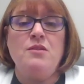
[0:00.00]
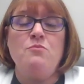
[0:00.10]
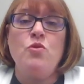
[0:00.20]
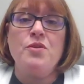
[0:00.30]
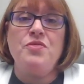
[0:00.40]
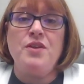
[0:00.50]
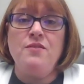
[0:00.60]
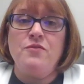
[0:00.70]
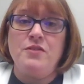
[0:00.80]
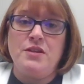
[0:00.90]
The more
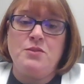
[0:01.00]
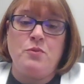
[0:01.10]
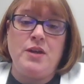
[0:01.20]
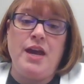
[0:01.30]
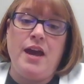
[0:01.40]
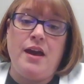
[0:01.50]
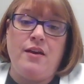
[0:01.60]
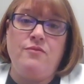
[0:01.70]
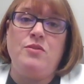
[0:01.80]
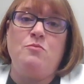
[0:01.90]
thankfulness we
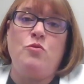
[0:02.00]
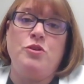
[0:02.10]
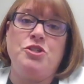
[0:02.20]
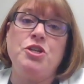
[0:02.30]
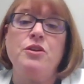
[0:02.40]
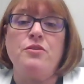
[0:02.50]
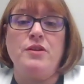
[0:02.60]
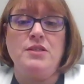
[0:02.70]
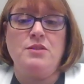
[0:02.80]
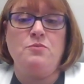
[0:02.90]
have, the more
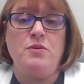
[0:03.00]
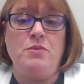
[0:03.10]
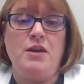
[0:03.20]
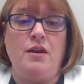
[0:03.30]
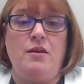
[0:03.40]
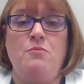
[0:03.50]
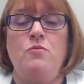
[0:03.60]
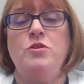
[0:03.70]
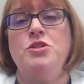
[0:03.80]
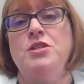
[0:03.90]
generous we
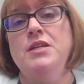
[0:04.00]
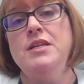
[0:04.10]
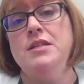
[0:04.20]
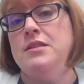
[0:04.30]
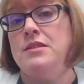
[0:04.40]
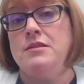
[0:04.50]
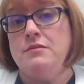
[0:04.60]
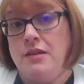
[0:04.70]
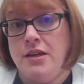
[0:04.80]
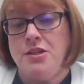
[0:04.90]
become, which
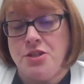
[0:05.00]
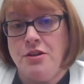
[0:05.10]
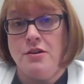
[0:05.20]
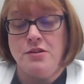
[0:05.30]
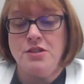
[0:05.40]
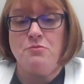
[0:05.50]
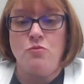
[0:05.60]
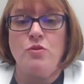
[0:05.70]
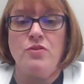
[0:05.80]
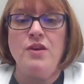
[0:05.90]
leads in turn to
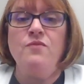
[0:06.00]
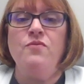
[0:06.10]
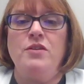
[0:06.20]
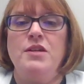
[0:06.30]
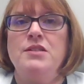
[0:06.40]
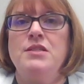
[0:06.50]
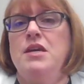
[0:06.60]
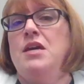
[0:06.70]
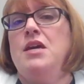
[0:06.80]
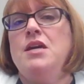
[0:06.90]
more thankfulness.
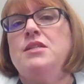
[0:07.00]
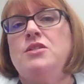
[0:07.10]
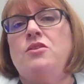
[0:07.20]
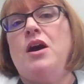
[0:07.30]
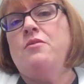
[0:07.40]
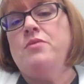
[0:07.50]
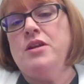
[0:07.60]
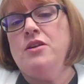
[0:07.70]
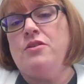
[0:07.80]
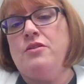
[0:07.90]
So I would
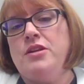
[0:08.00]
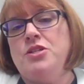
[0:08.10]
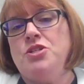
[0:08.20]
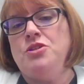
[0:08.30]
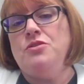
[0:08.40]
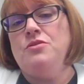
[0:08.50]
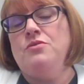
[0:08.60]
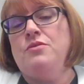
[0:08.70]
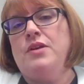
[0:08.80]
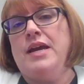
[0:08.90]
encourage
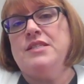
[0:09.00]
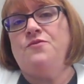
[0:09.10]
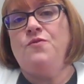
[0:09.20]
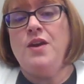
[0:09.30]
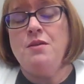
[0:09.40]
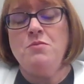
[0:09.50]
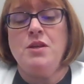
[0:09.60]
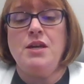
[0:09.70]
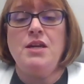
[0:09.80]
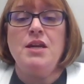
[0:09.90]
you as a
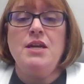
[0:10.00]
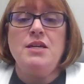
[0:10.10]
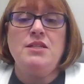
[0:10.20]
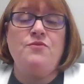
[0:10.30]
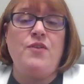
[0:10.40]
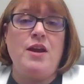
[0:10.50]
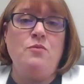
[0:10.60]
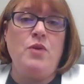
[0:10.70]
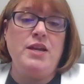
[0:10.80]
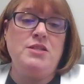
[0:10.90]
family to
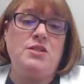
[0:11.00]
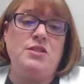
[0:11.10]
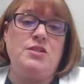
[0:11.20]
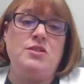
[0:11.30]
find ways to